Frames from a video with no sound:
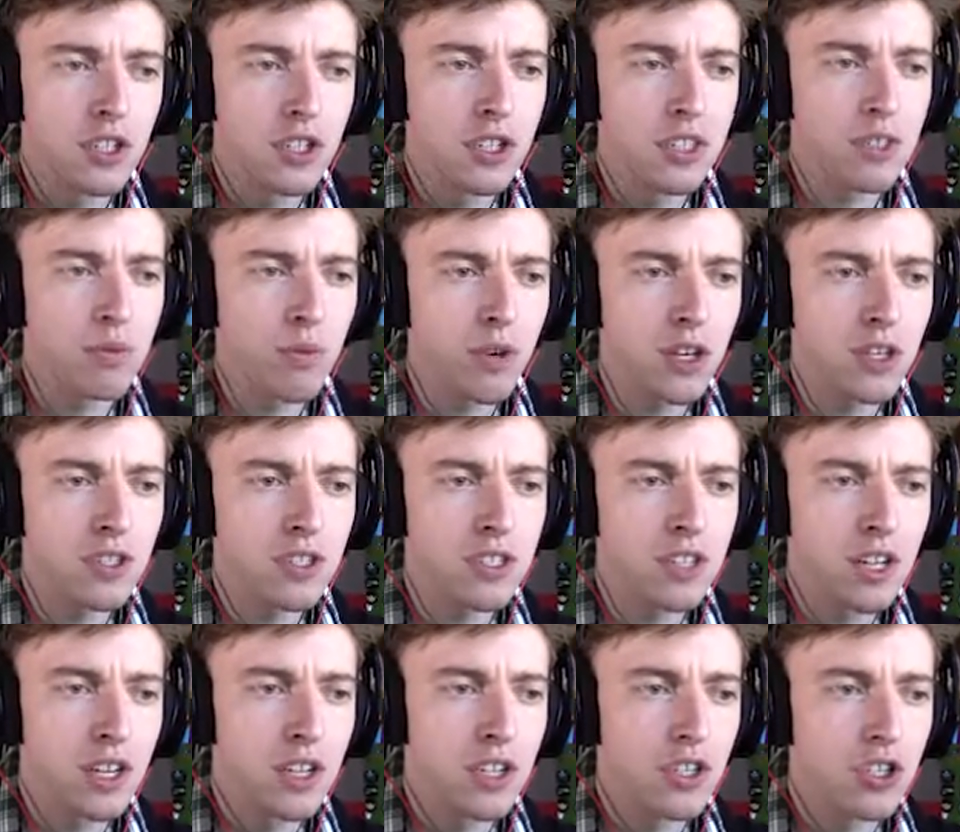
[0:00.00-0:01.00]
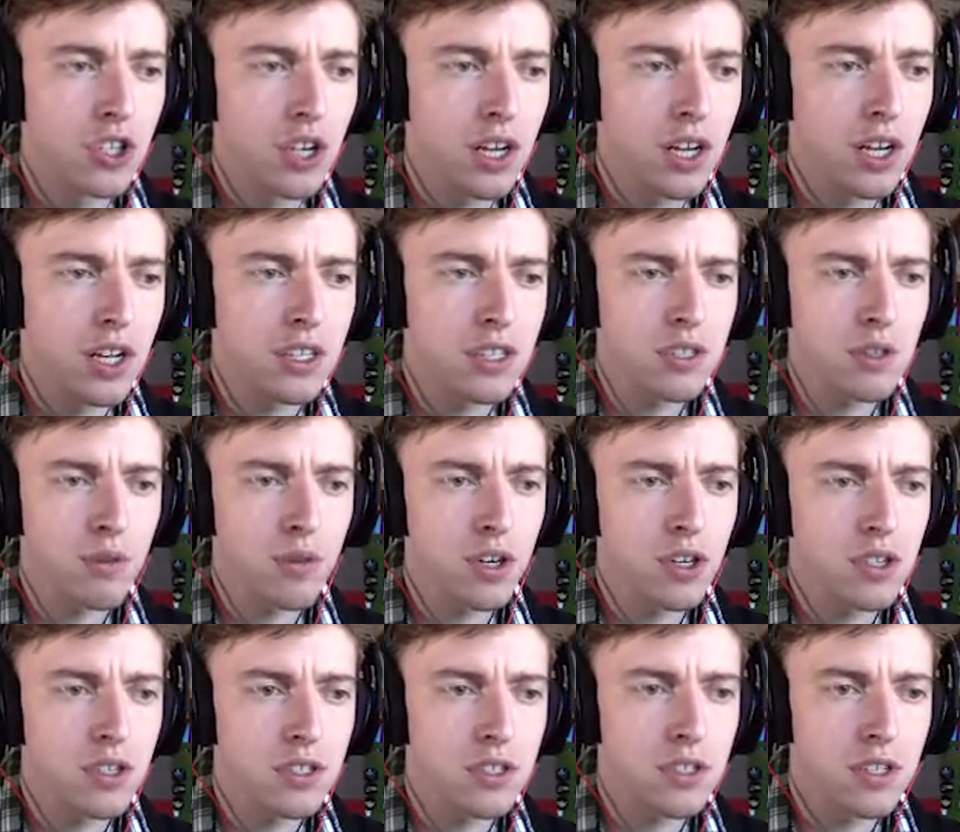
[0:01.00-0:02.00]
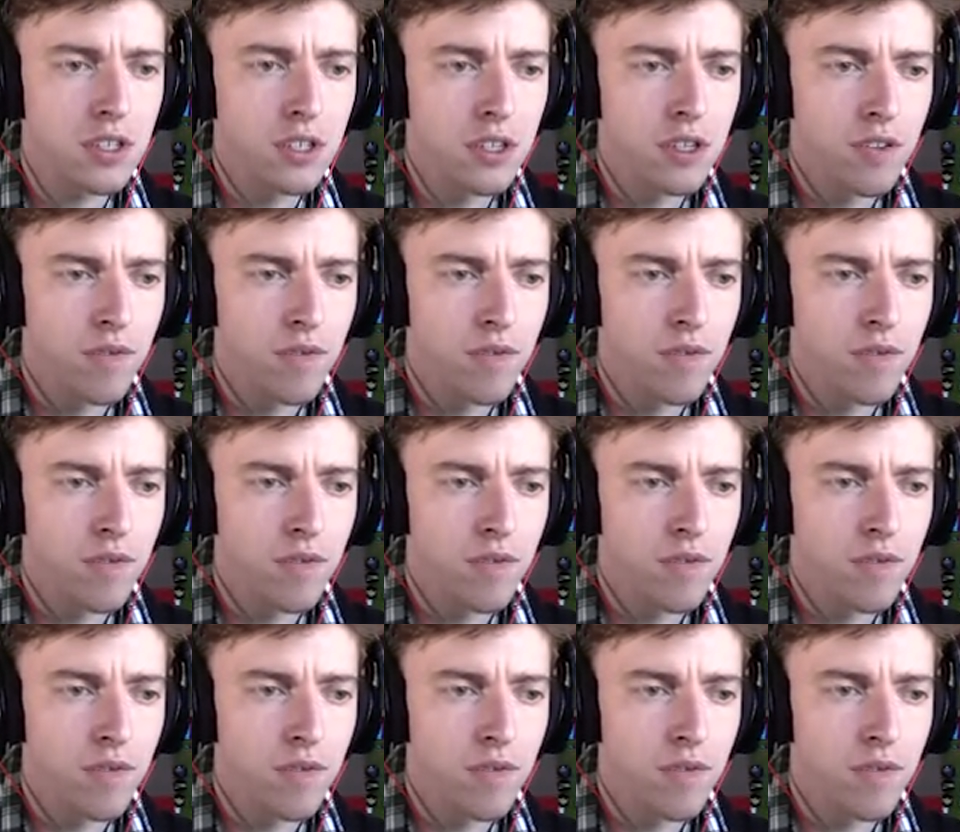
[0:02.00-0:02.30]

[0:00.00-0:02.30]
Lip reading: Just the worst. Just the worst.